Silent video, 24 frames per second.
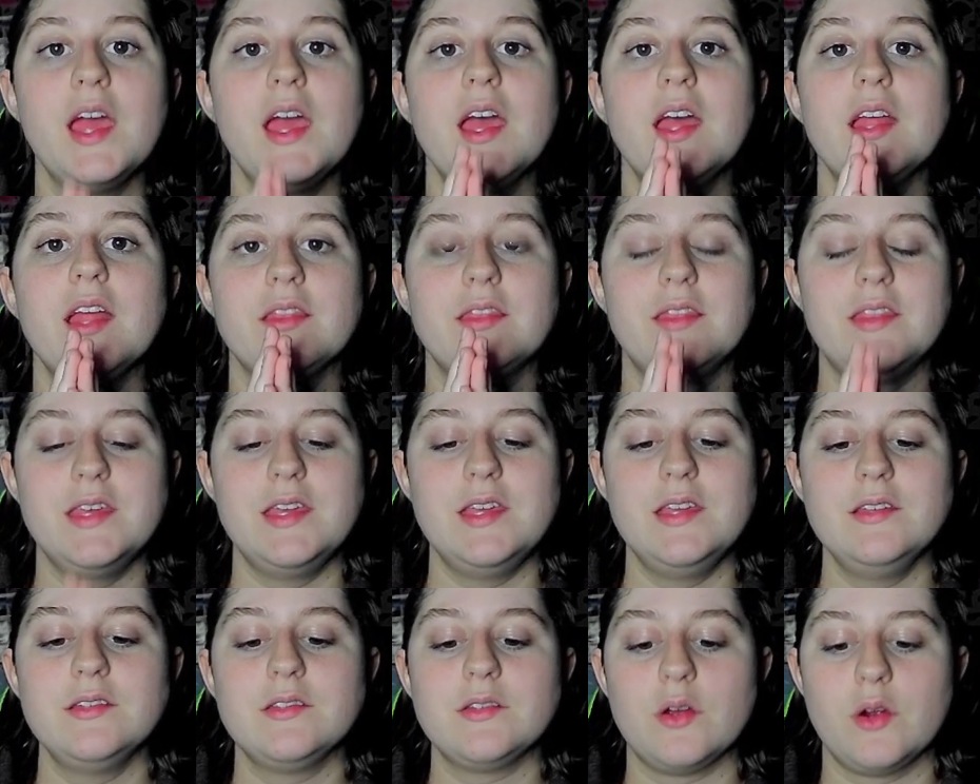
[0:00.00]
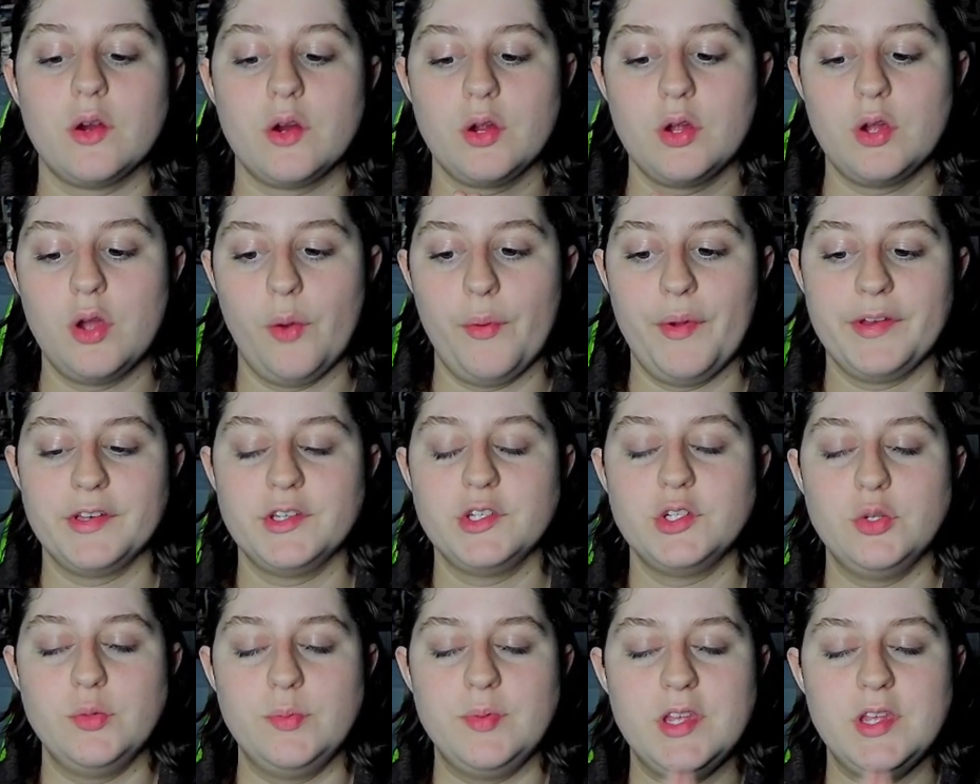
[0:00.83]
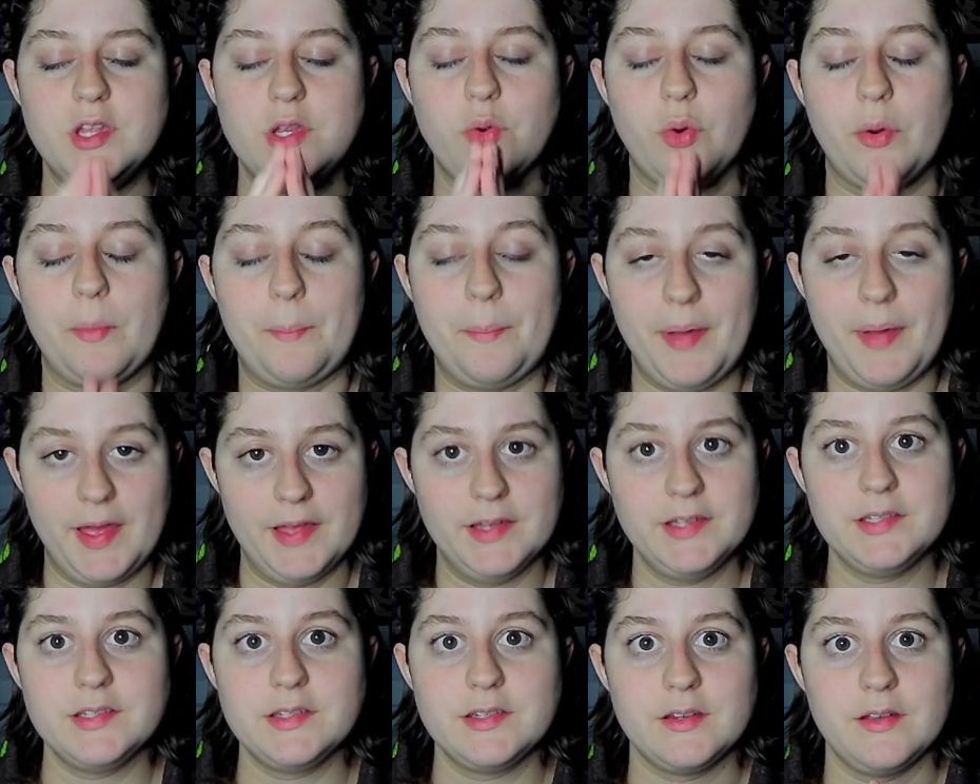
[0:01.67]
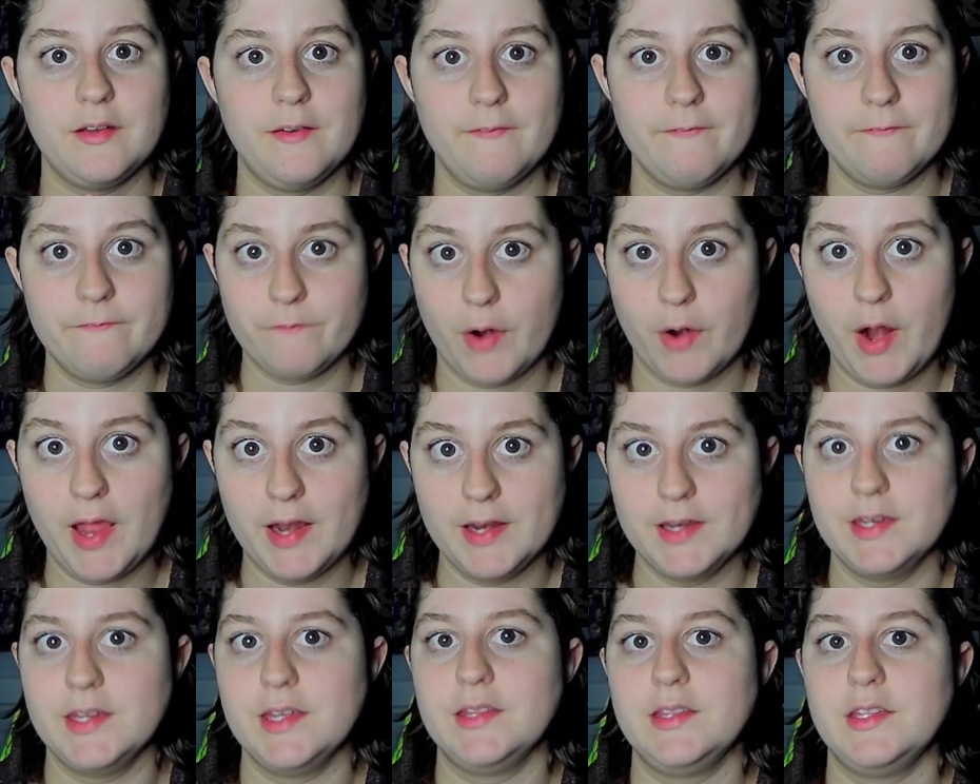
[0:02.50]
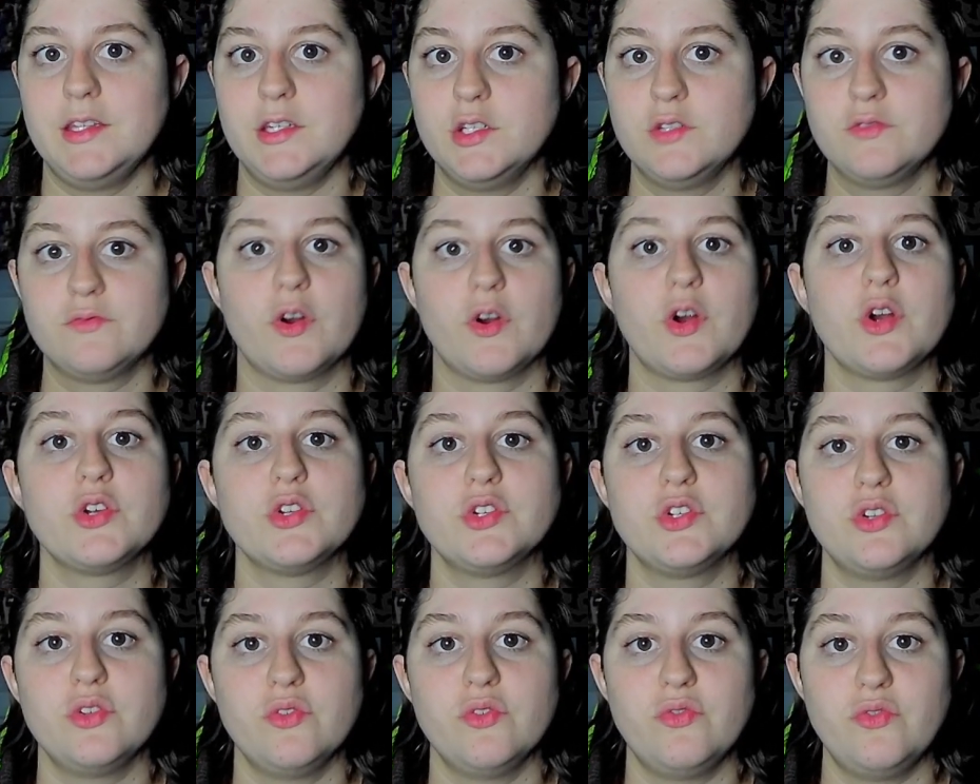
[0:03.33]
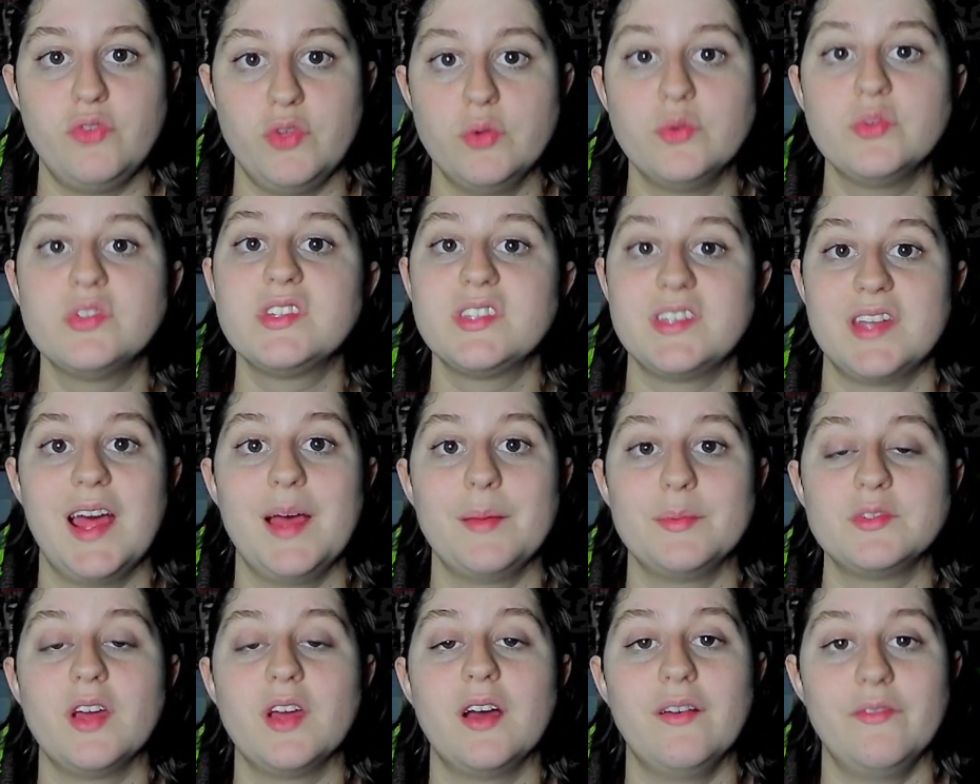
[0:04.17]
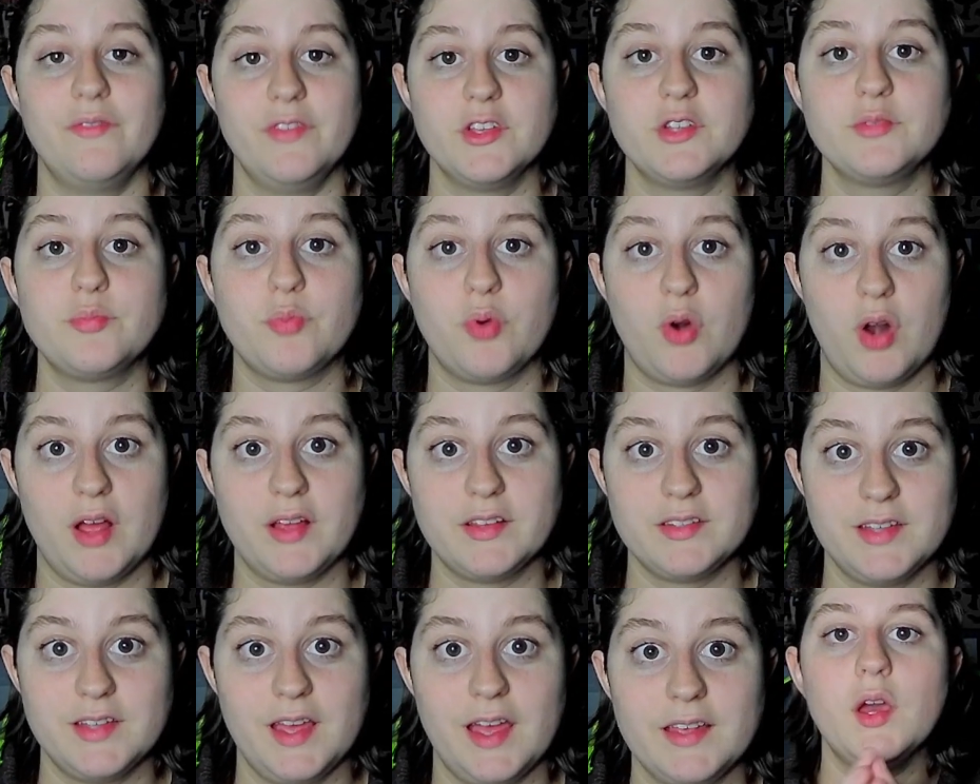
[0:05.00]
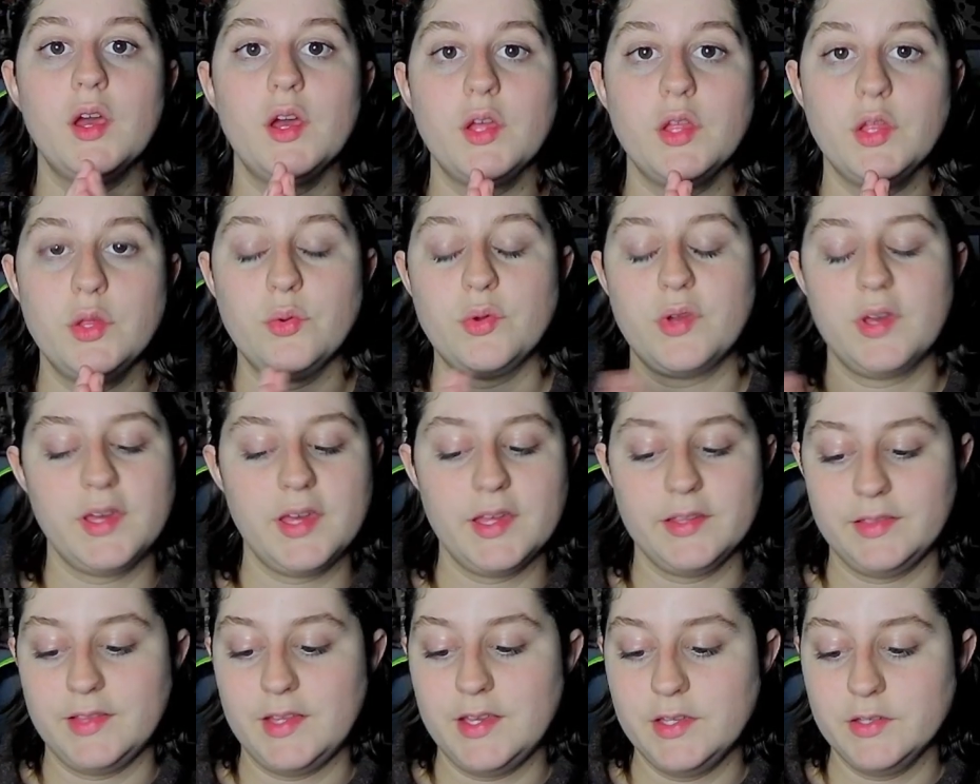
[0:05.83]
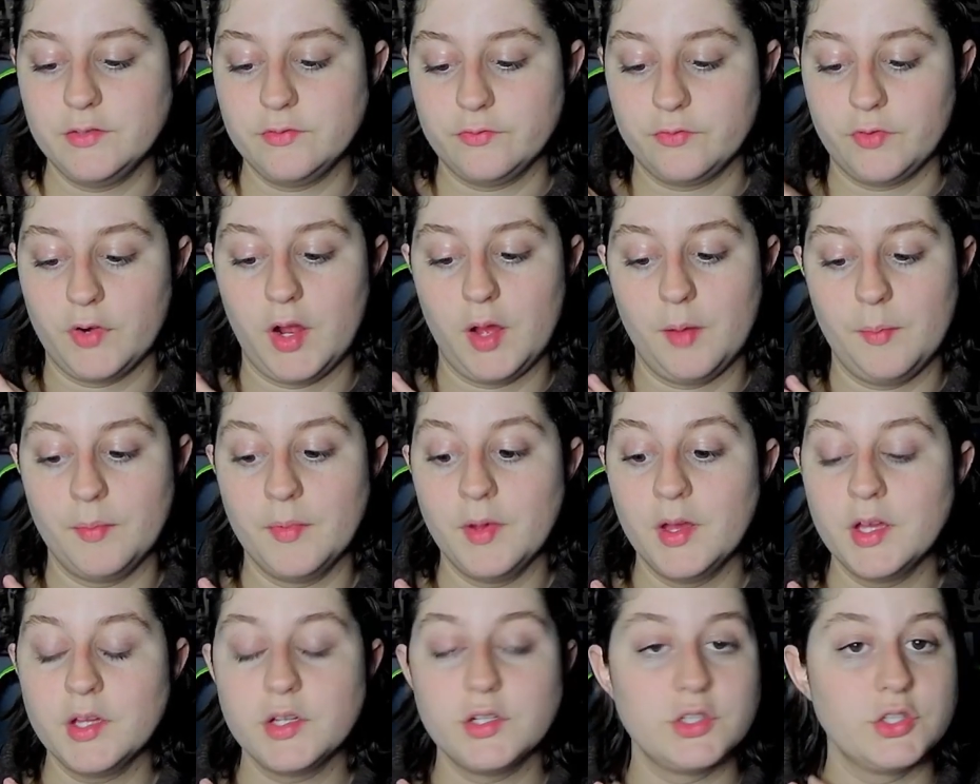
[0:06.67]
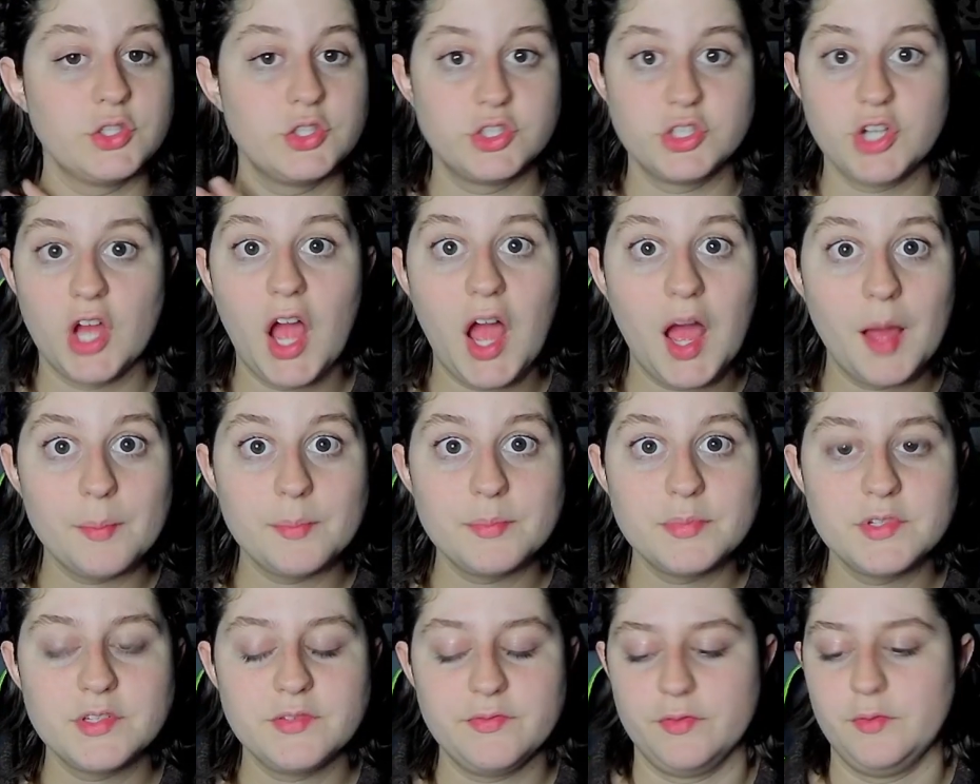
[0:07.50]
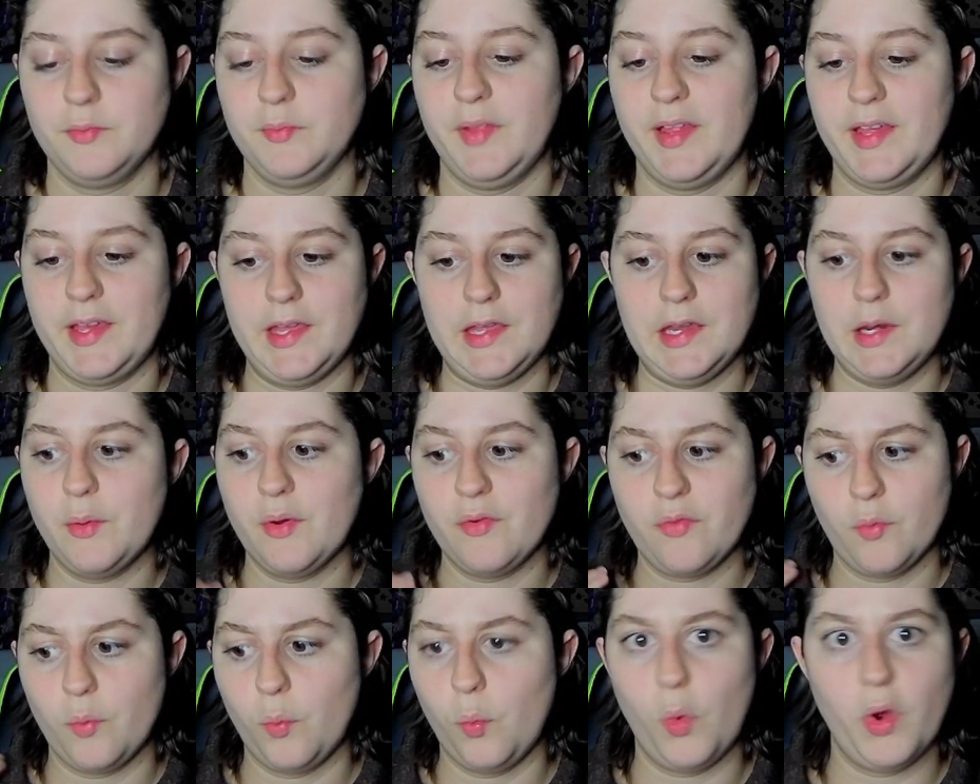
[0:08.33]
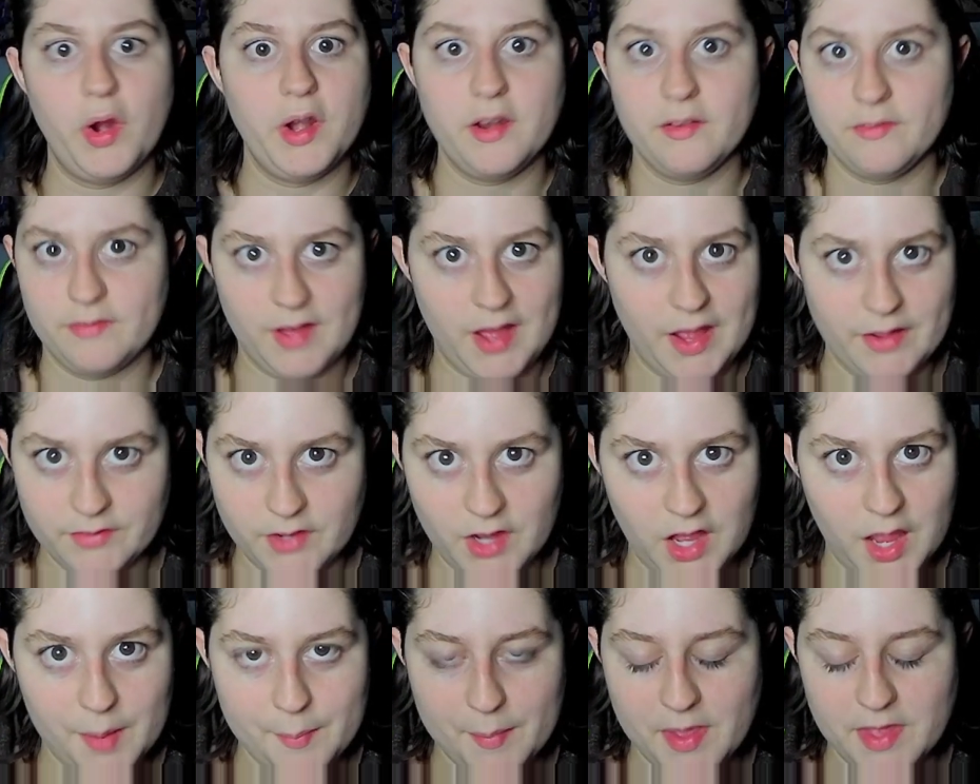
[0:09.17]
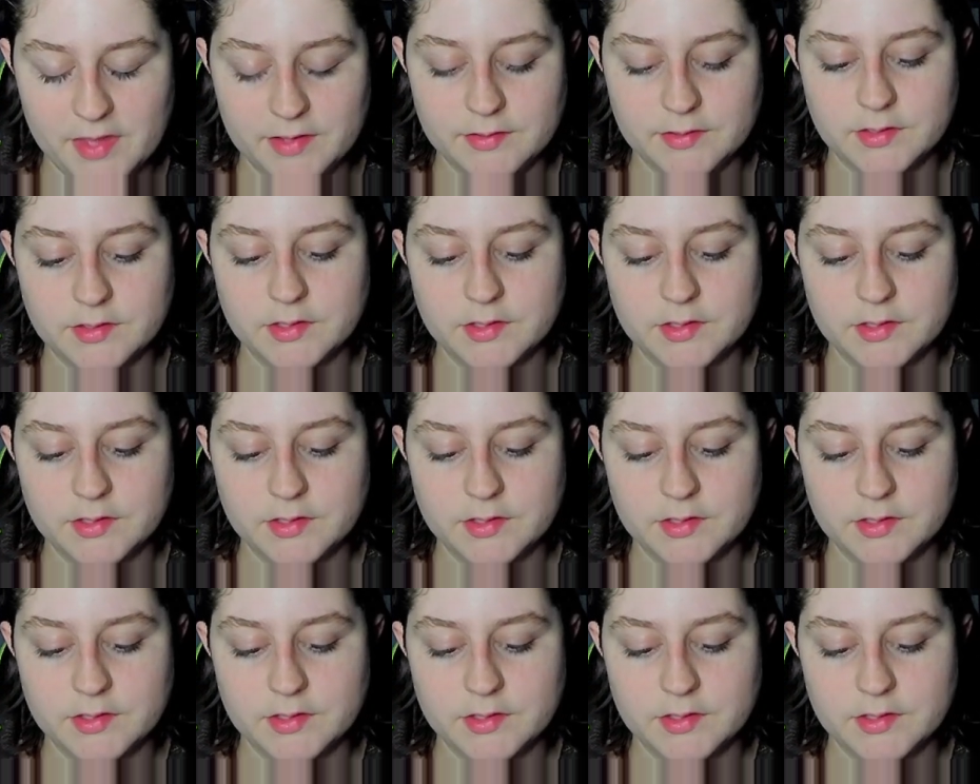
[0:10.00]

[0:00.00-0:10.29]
These are going to be your best friend in these first few steps of this process. You can get these from shops from like anywhere from 1 to 5 diamonds.